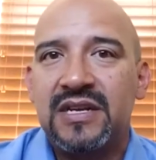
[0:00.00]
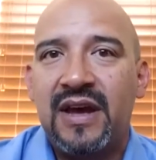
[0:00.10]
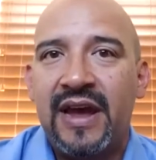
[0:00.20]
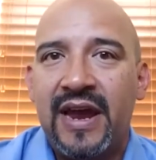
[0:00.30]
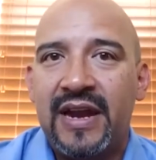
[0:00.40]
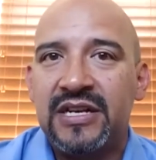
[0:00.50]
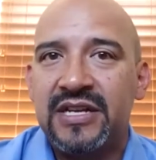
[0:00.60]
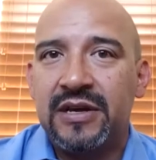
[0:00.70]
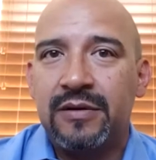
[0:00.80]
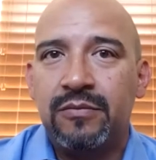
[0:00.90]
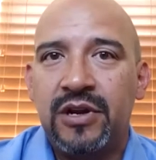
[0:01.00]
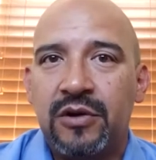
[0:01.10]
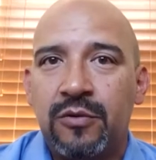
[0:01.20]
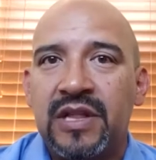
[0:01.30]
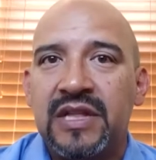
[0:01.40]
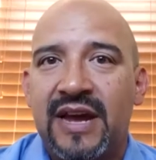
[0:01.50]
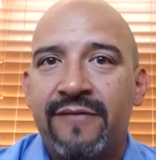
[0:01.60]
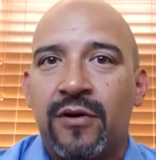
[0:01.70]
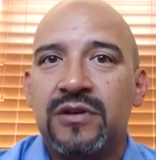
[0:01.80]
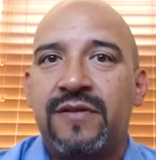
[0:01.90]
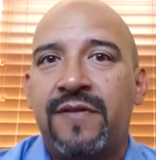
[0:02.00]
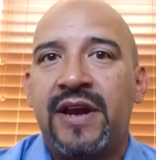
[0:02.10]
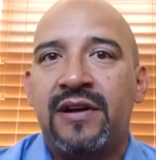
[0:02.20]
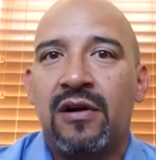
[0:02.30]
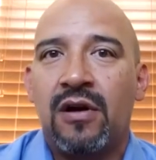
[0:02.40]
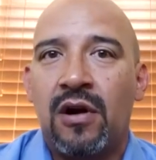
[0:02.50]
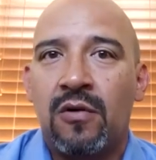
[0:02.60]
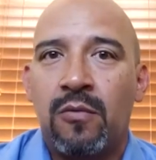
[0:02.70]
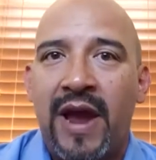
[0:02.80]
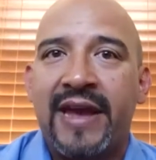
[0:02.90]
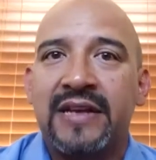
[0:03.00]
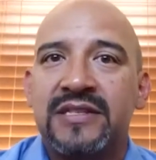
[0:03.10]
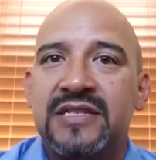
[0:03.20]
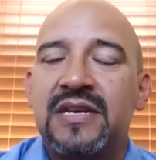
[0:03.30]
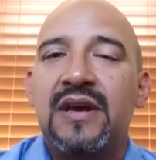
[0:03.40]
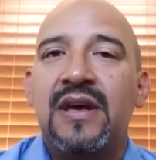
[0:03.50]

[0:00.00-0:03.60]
and really diversifying our ranks